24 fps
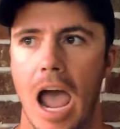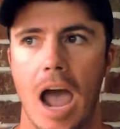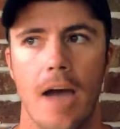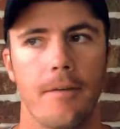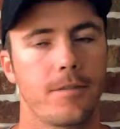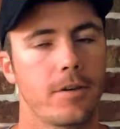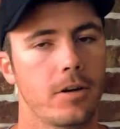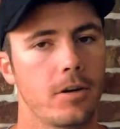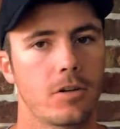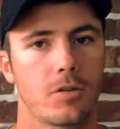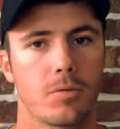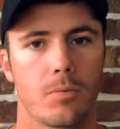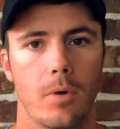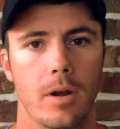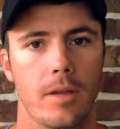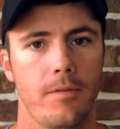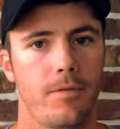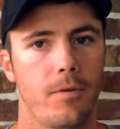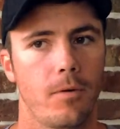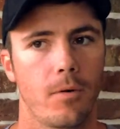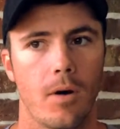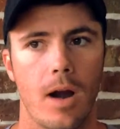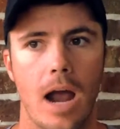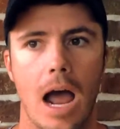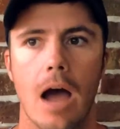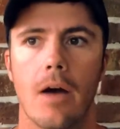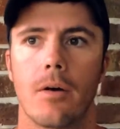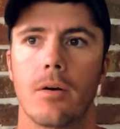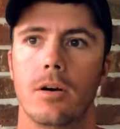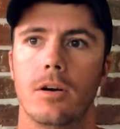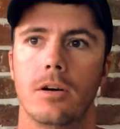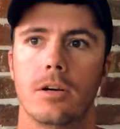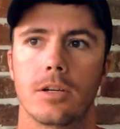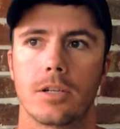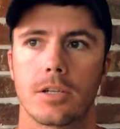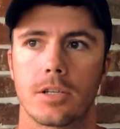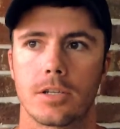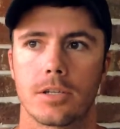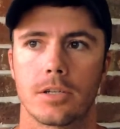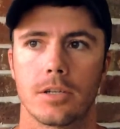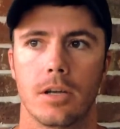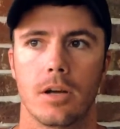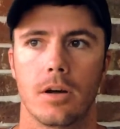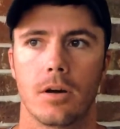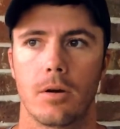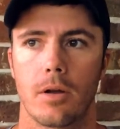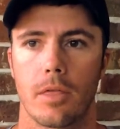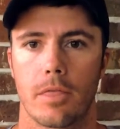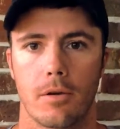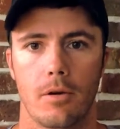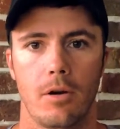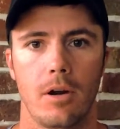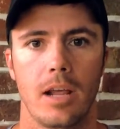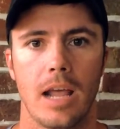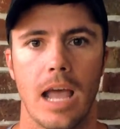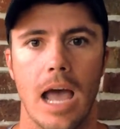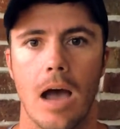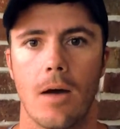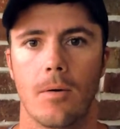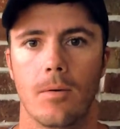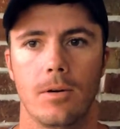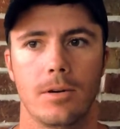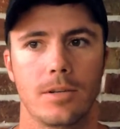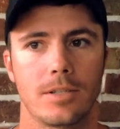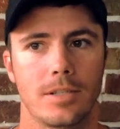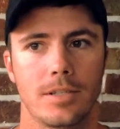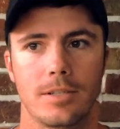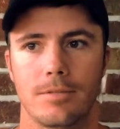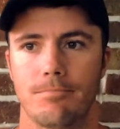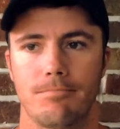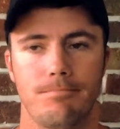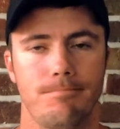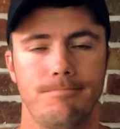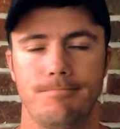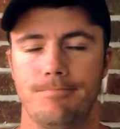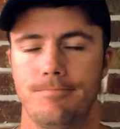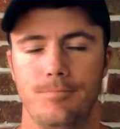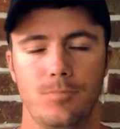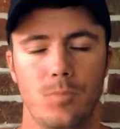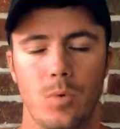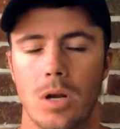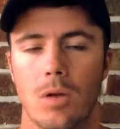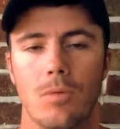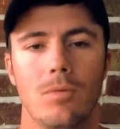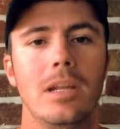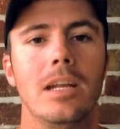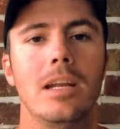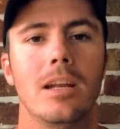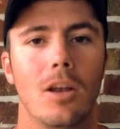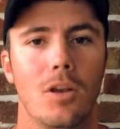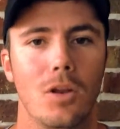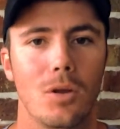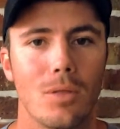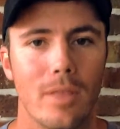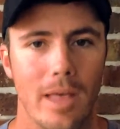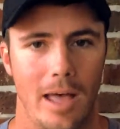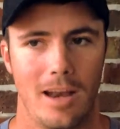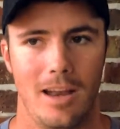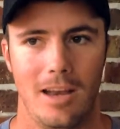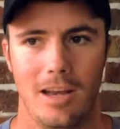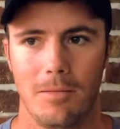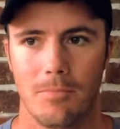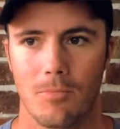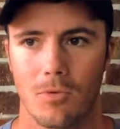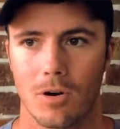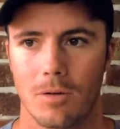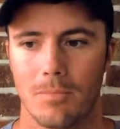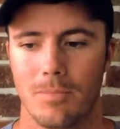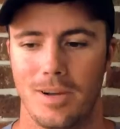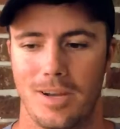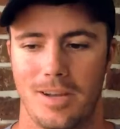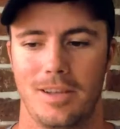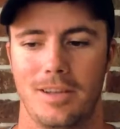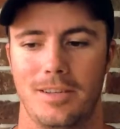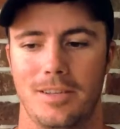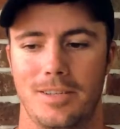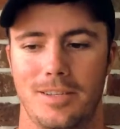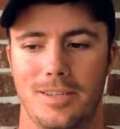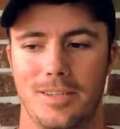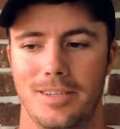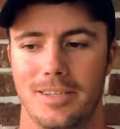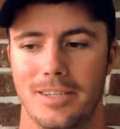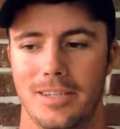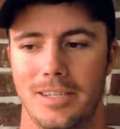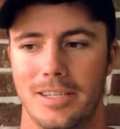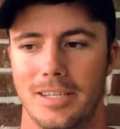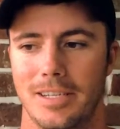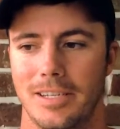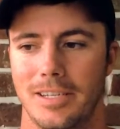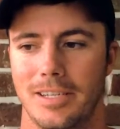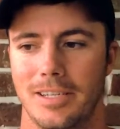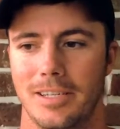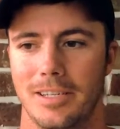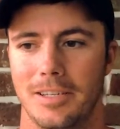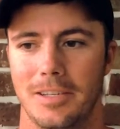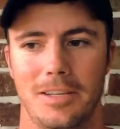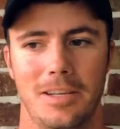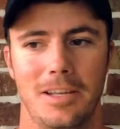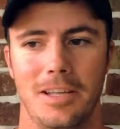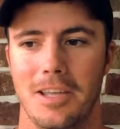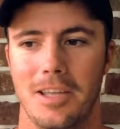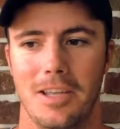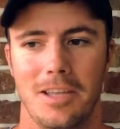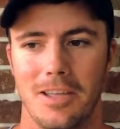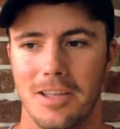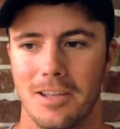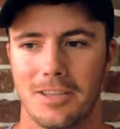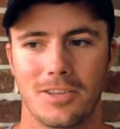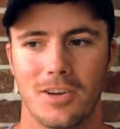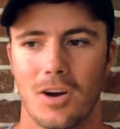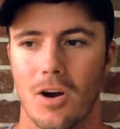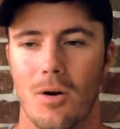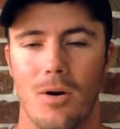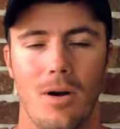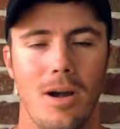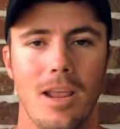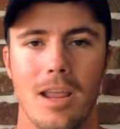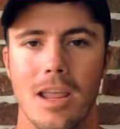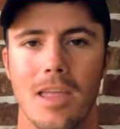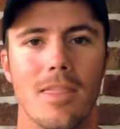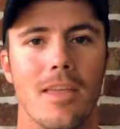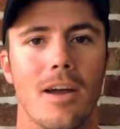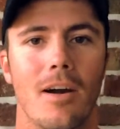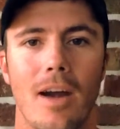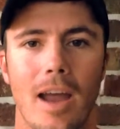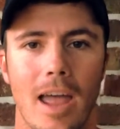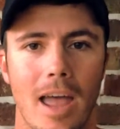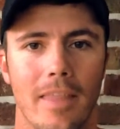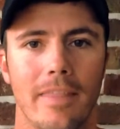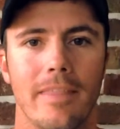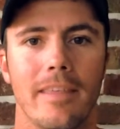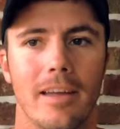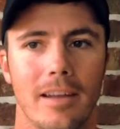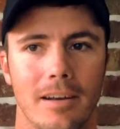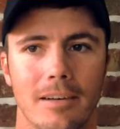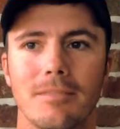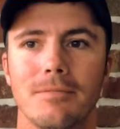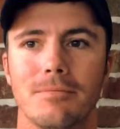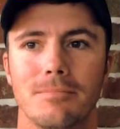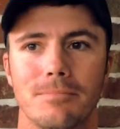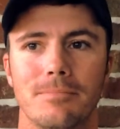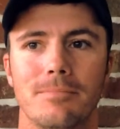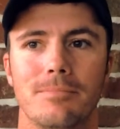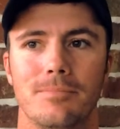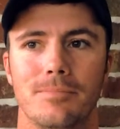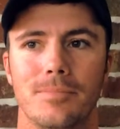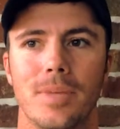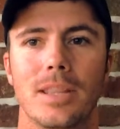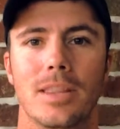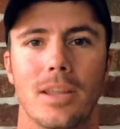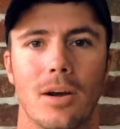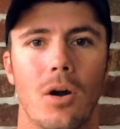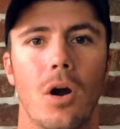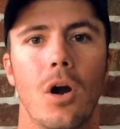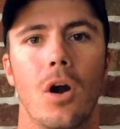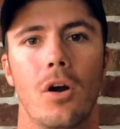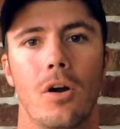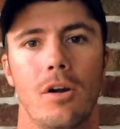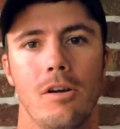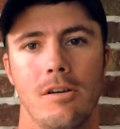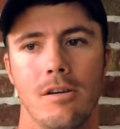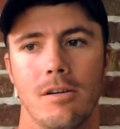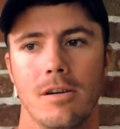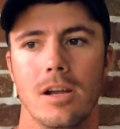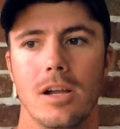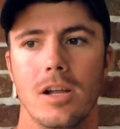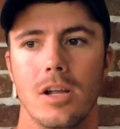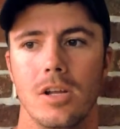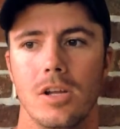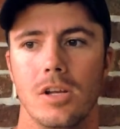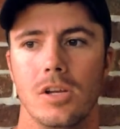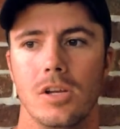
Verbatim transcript: After 24 hours or 30 hours, we don't need to do that anymore because it's already in their head that, that they're hurting.